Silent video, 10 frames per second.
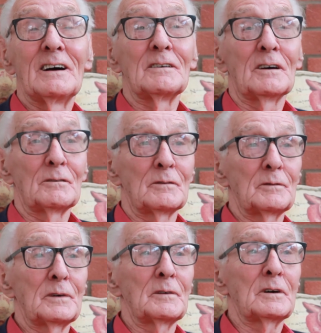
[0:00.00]

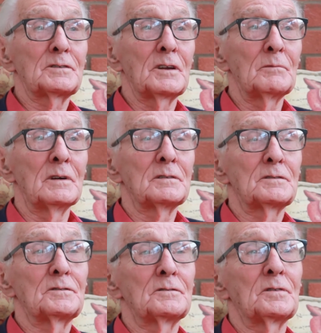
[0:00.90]
I done the
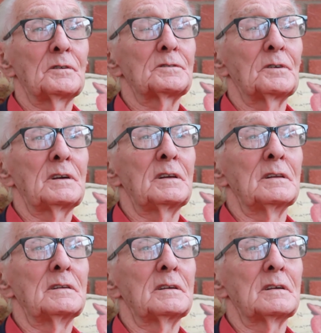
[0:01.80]

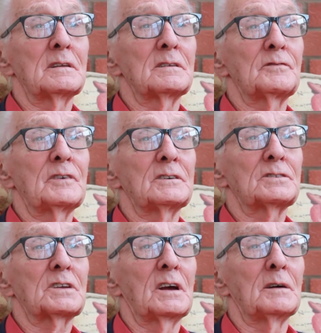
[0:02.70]
training at this
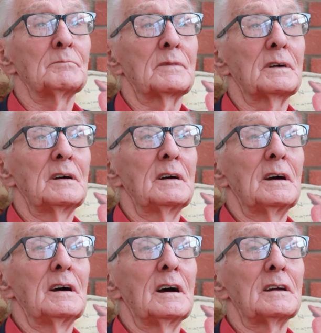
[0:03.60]
first camp,
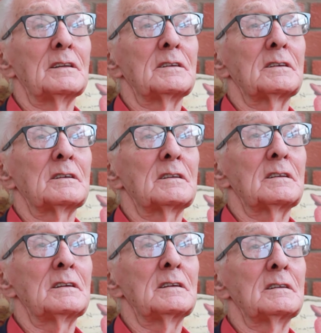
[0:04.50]
and
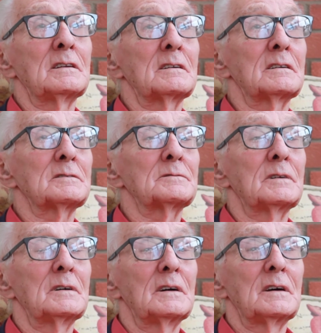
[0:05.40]
then
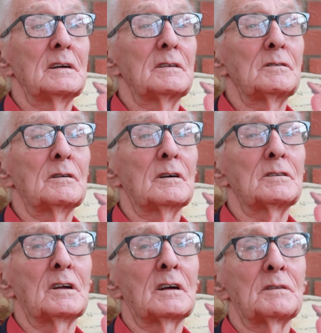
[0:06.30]

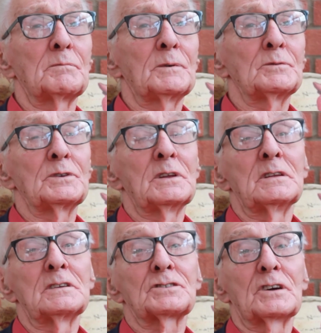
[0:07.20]
I'd had a posting in
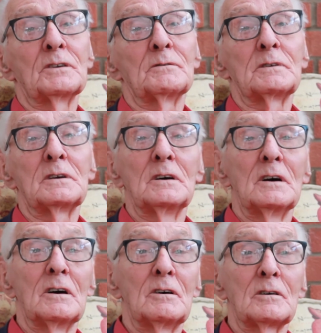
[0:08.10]
this country,
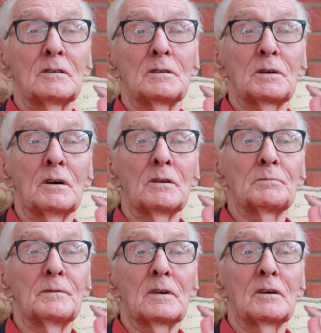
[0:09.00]
or I'd have gone
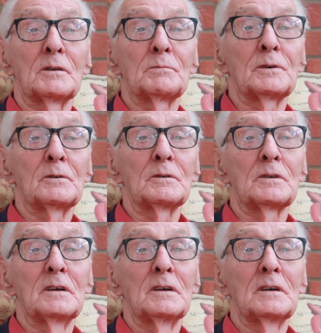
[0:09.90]
abroad.